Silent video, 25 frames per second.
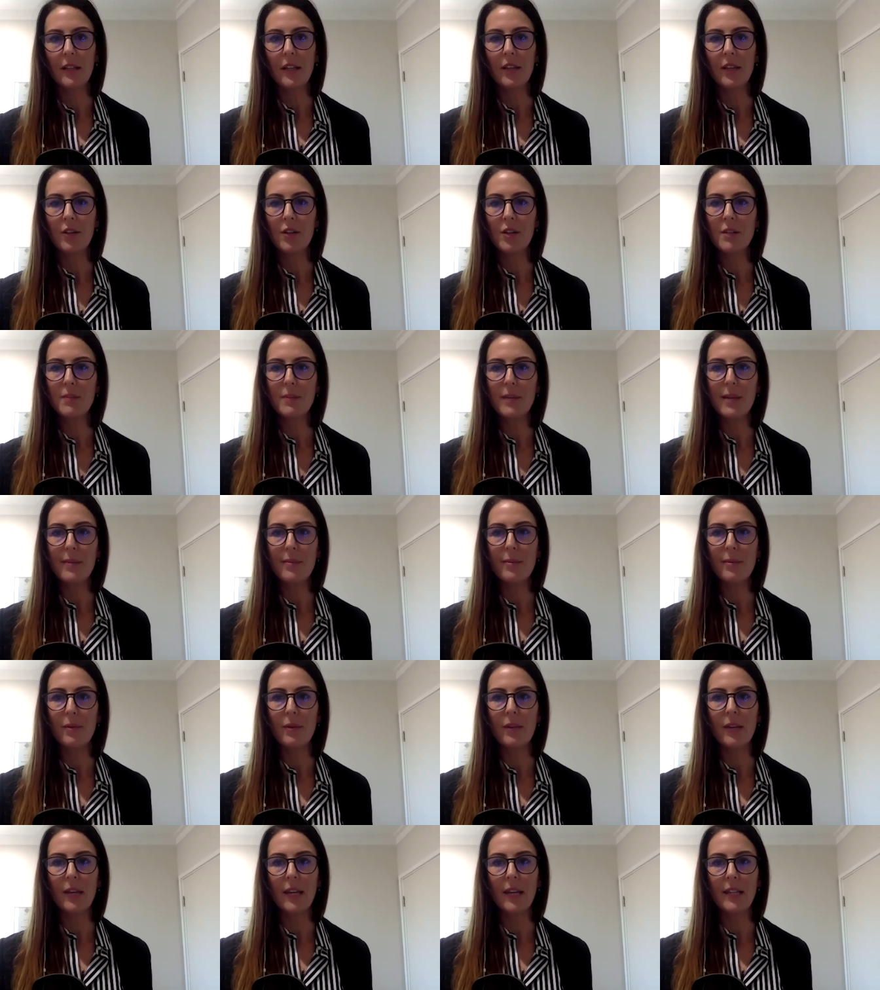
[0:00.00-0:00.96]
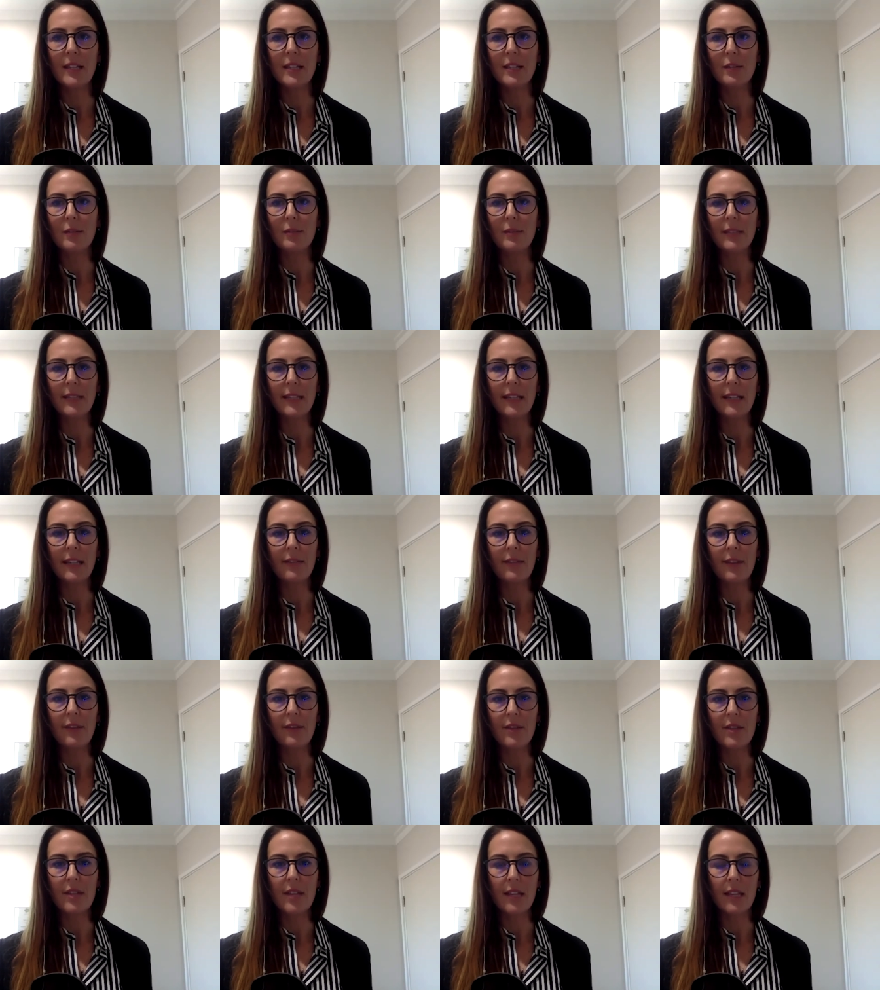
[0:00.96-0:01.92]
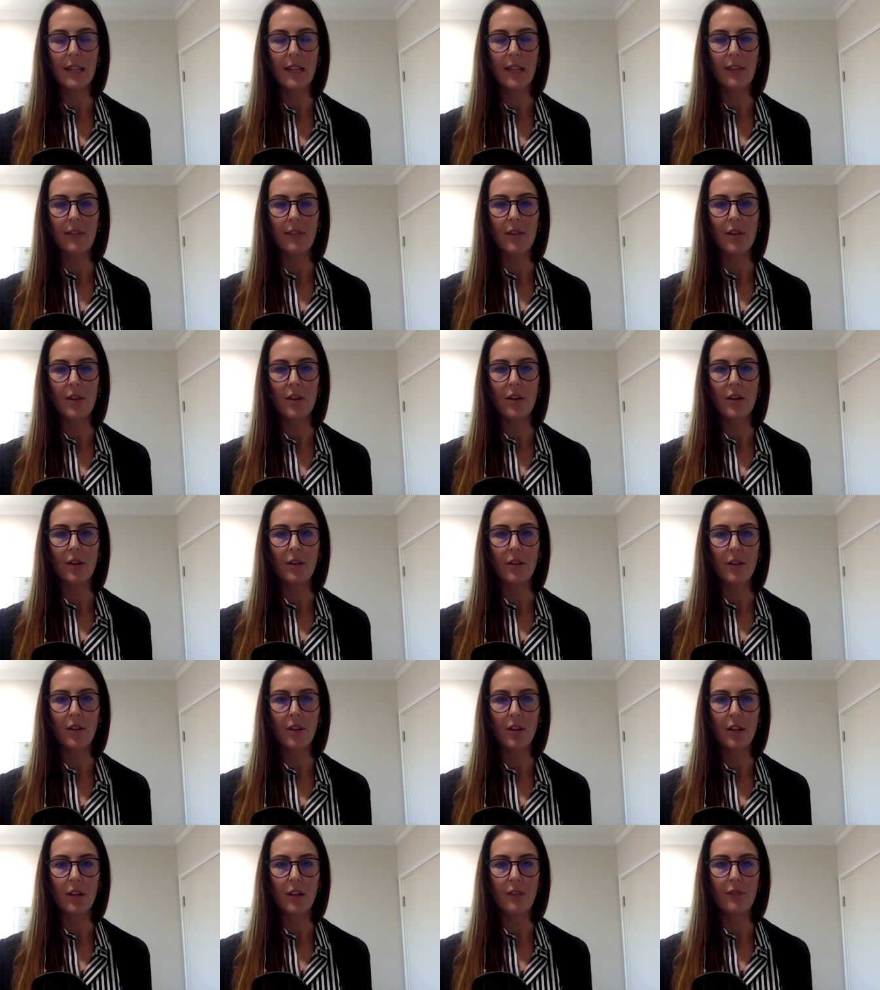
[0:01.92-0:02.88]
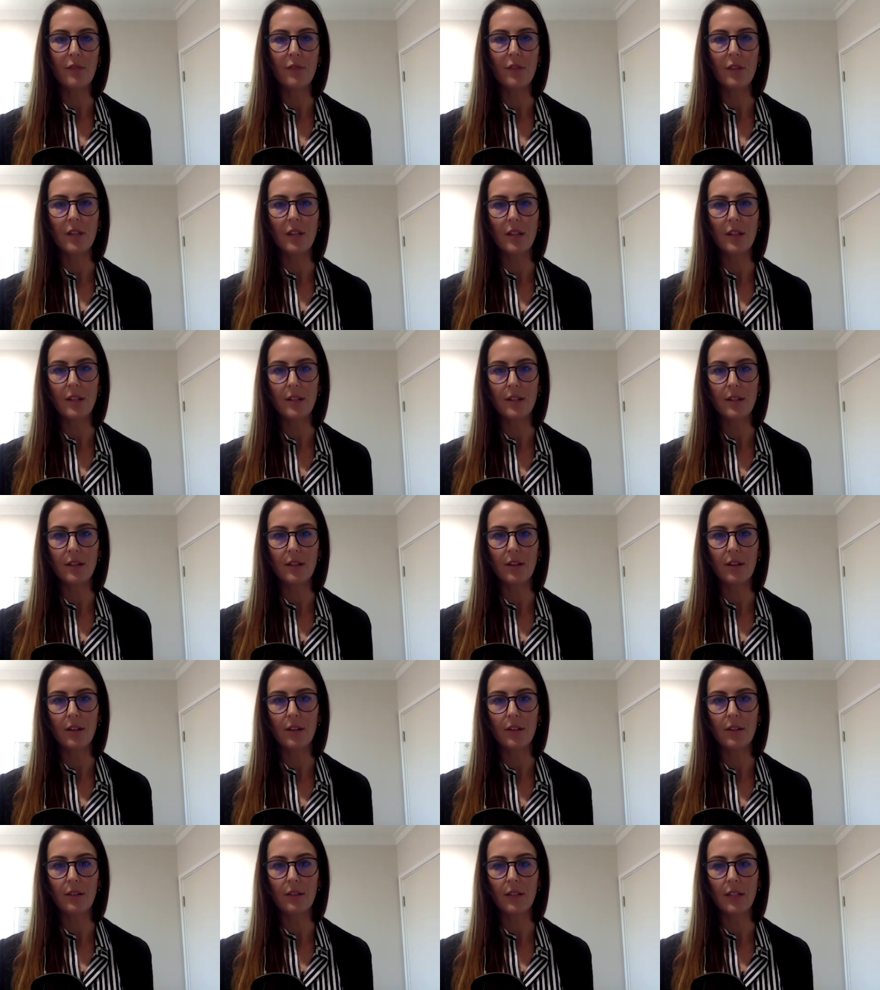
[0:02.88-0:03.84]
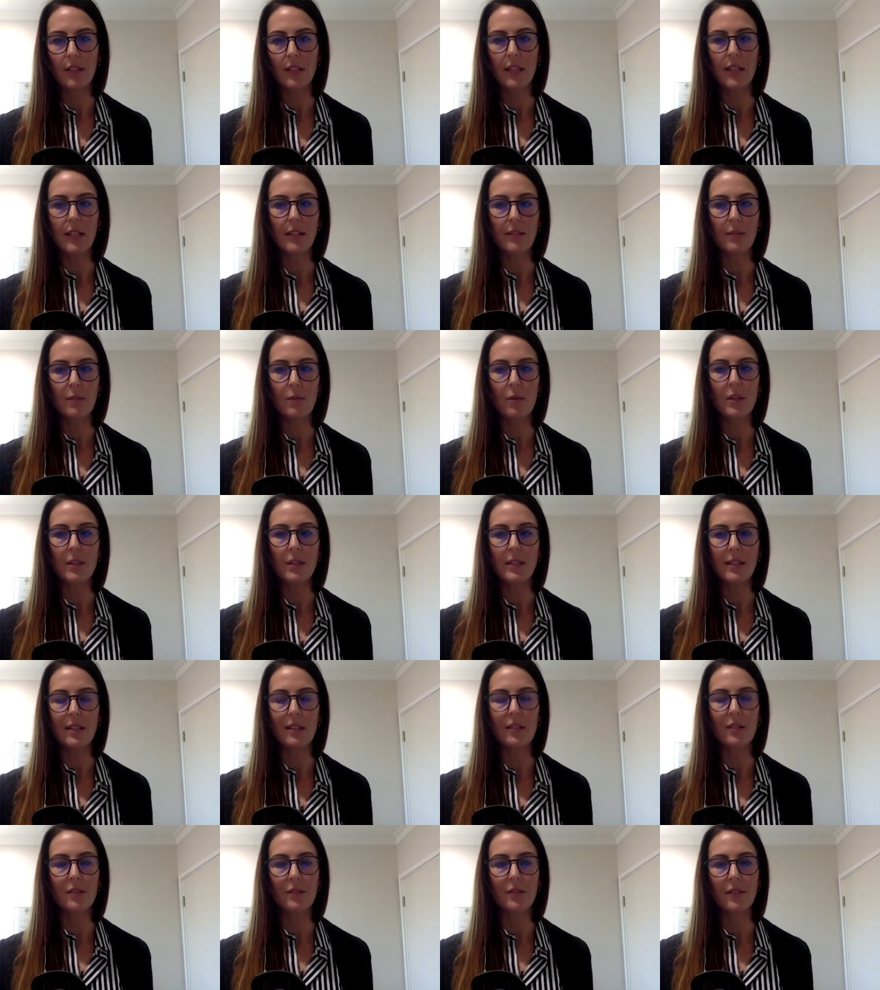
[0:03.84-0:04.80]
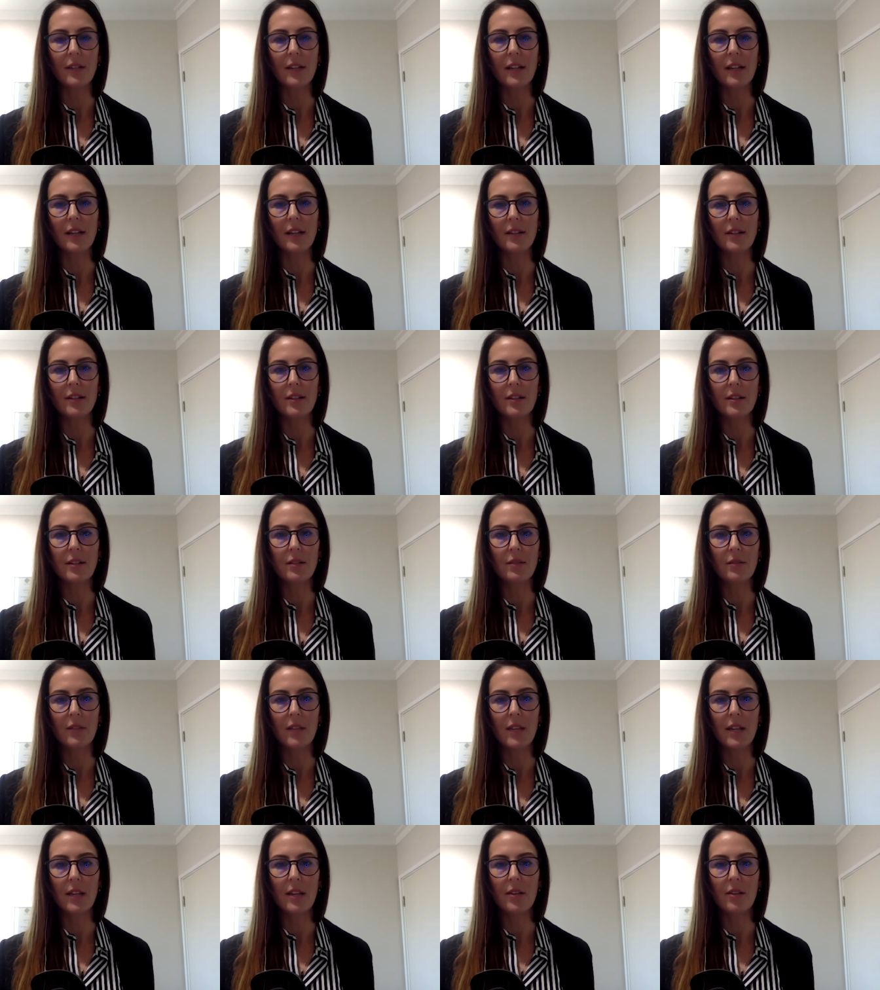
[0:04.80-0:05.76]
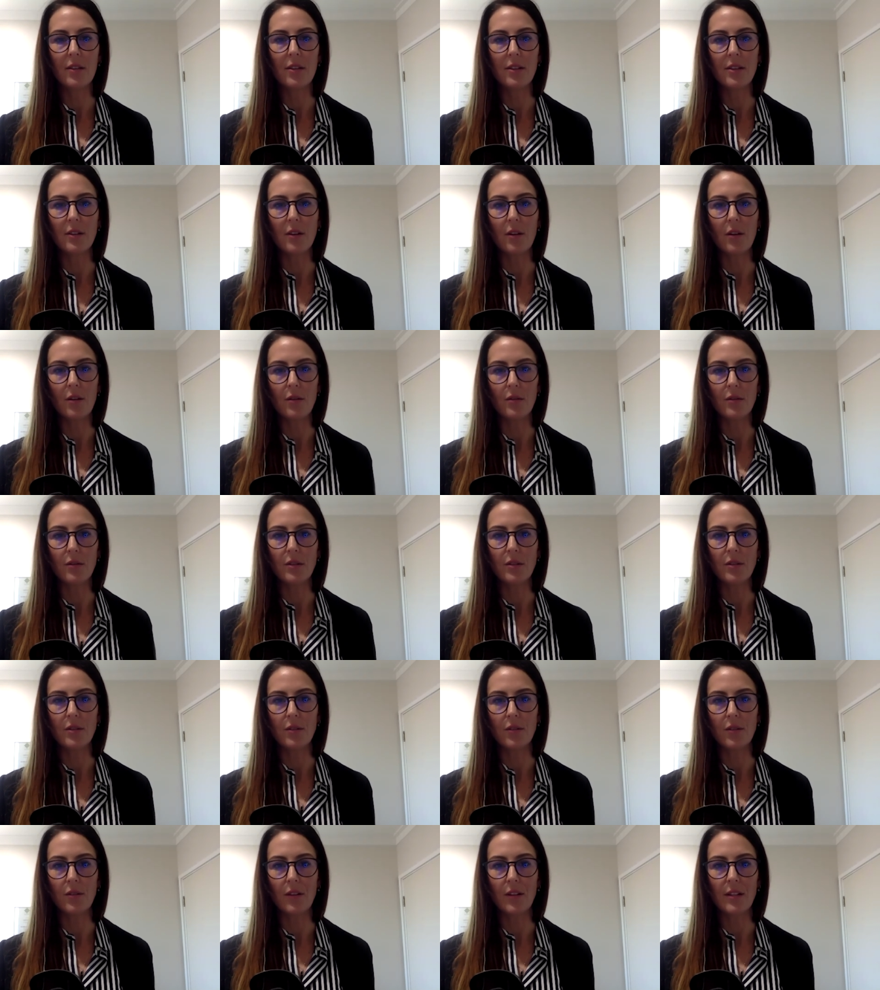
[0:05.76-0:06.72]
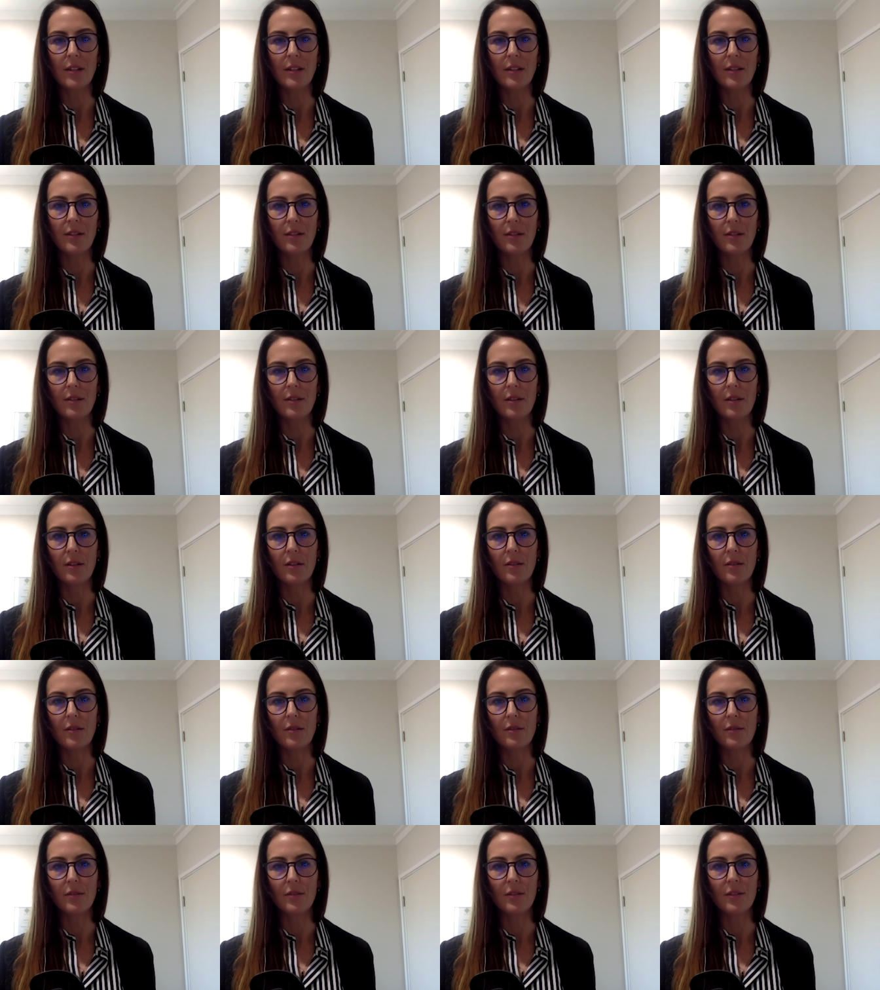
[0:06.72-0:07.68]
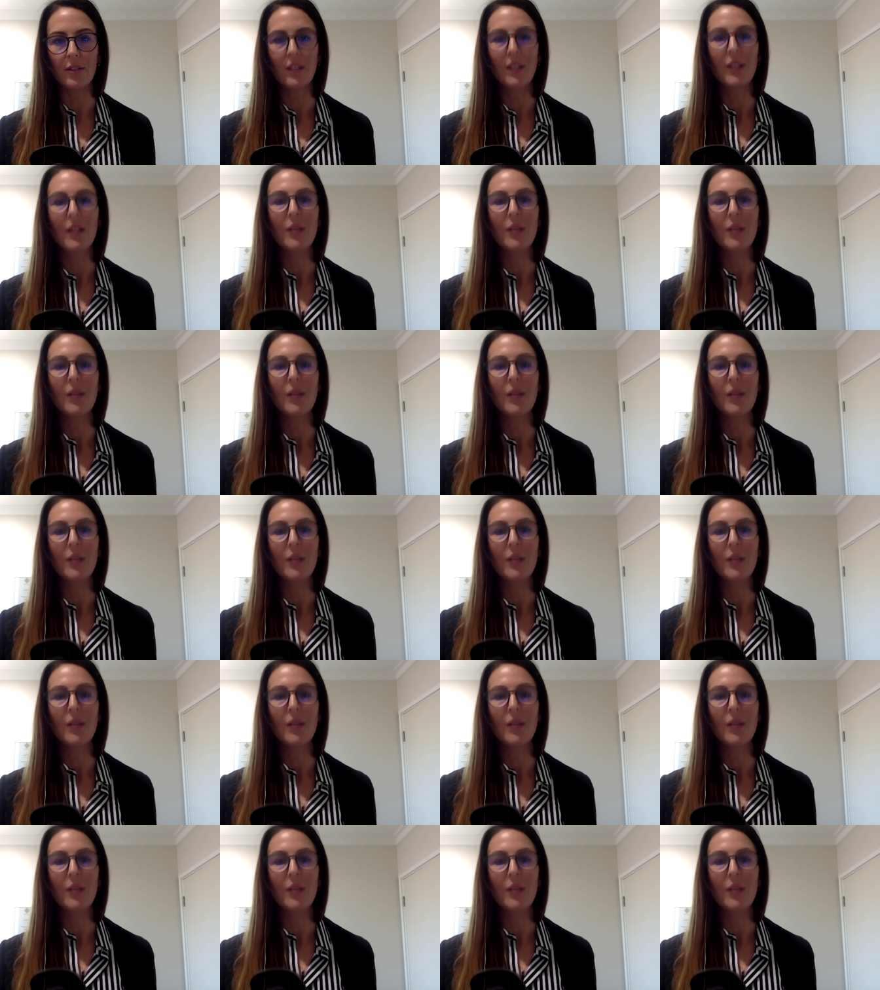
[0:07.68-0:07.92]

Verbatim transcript: and those people they still believe everything they've heard 30 40 years ago and that's what sticks around you still hear those old stories and those old